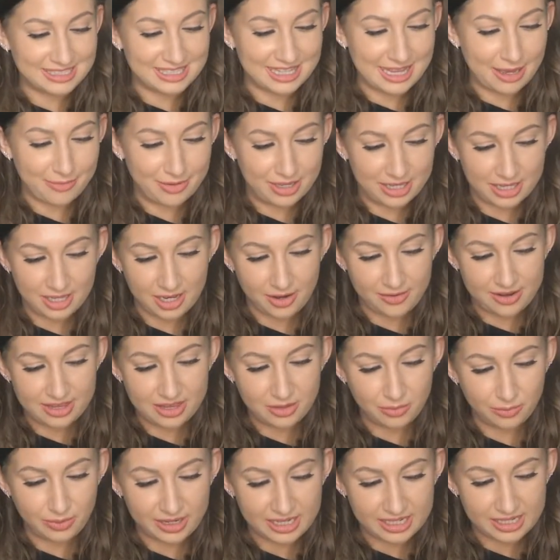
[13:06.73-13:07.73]
So that one can go in
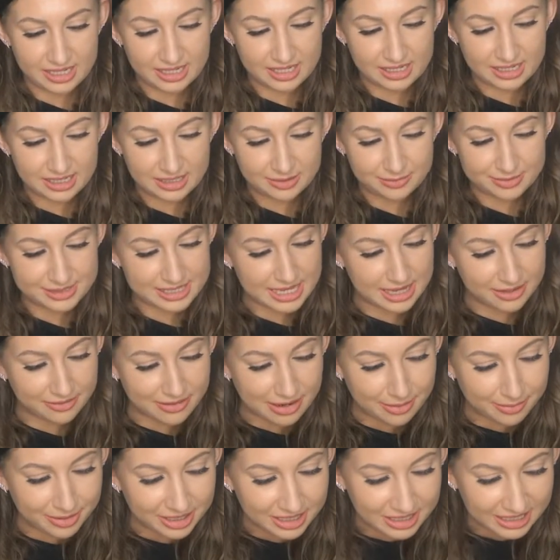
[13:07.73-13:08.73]
the winning. Is that the
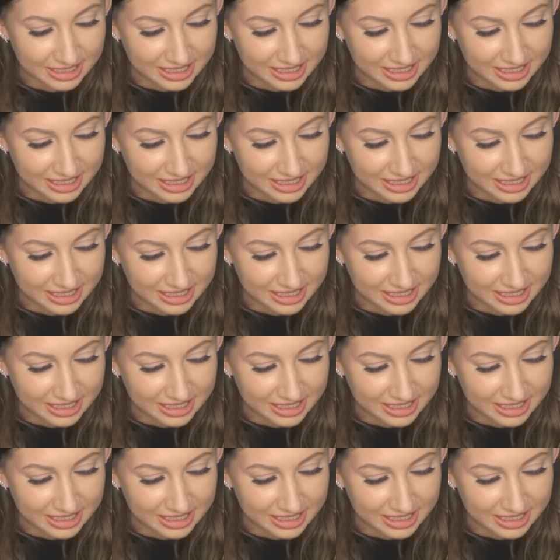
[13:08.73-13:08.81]
right one?